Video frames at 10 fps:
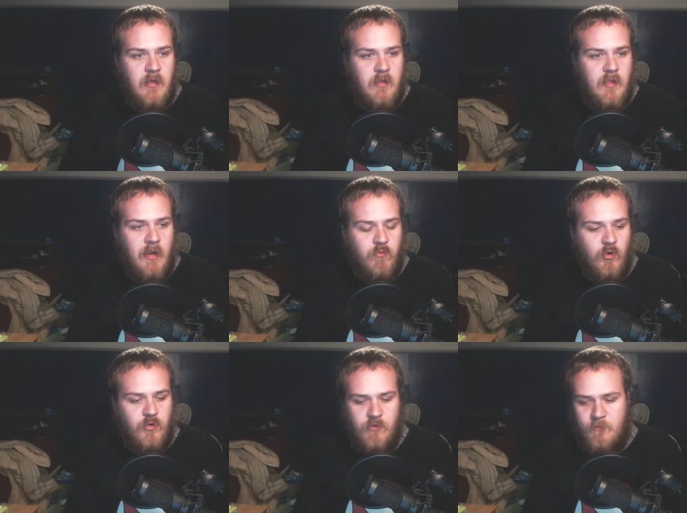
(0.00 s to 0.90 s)
that I've worked
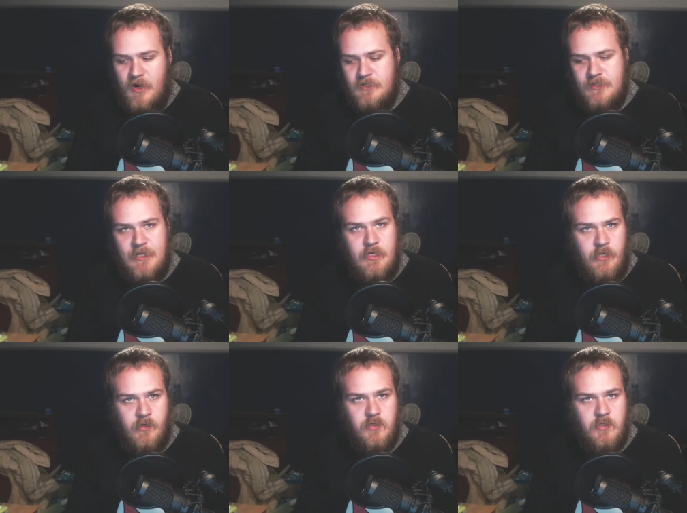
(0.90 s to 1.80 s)
over the past ten
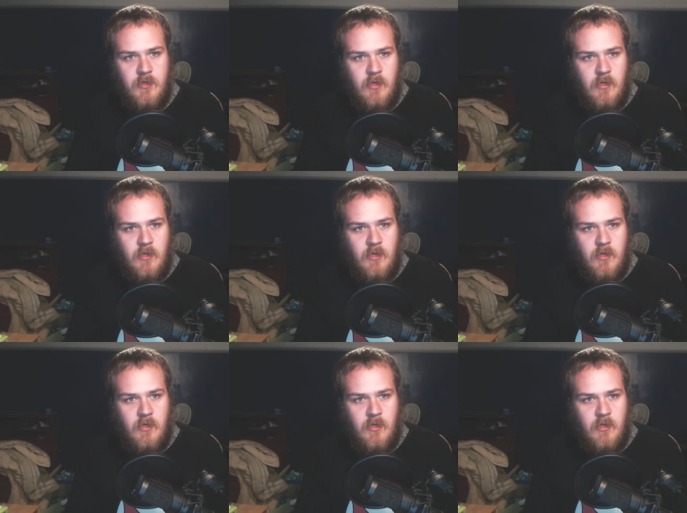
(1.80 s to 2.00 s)
years.